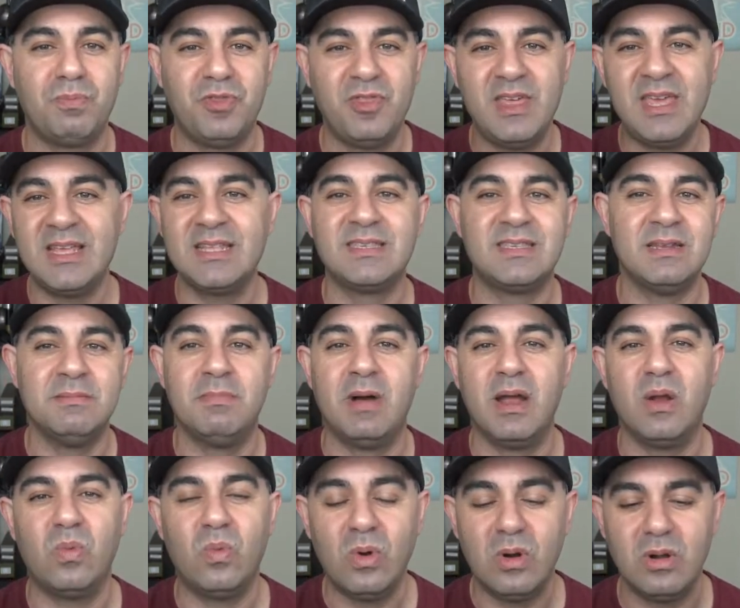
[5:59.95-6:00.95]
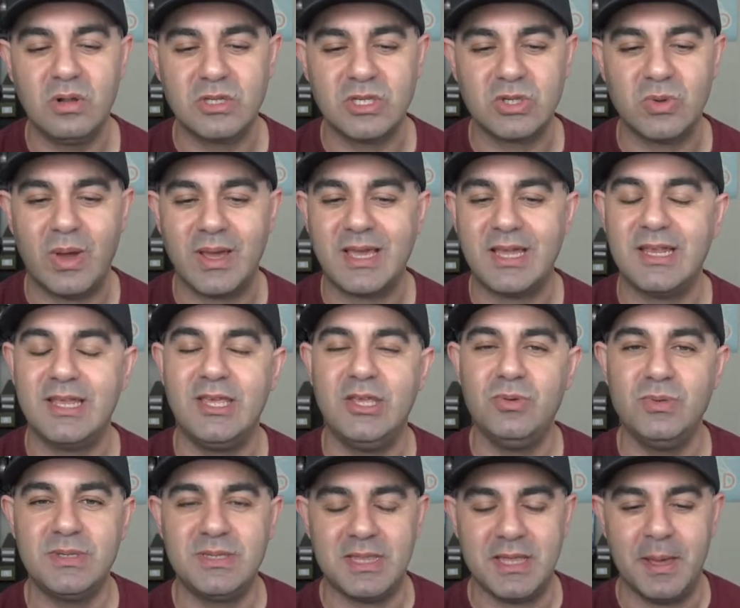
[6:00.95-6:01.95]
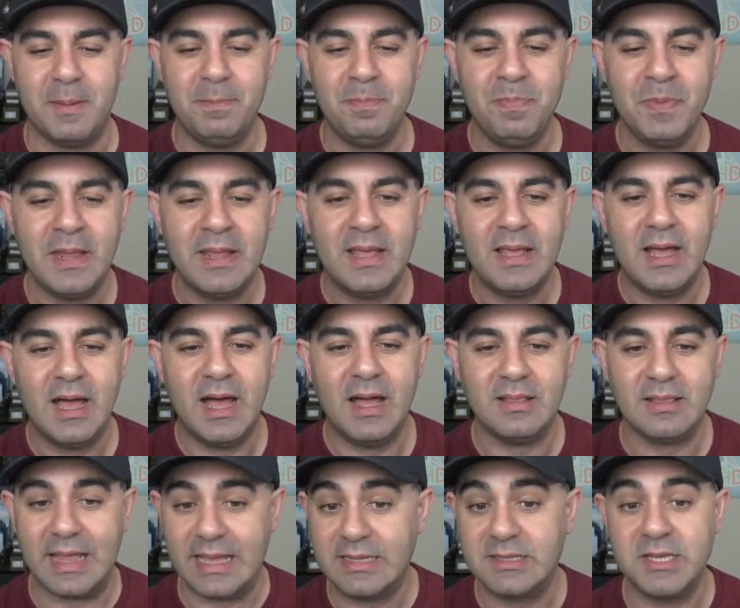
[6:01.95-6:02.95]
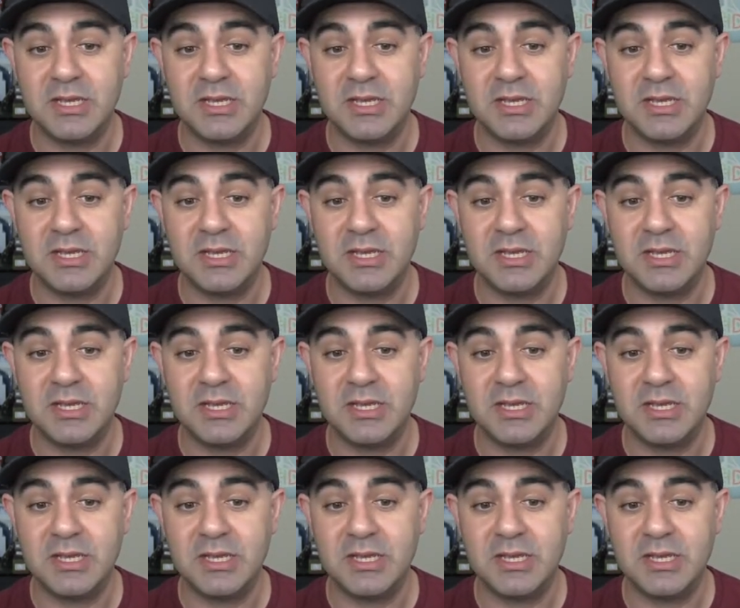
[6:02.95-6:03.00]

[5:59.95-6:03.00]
things in my world so I could use them, like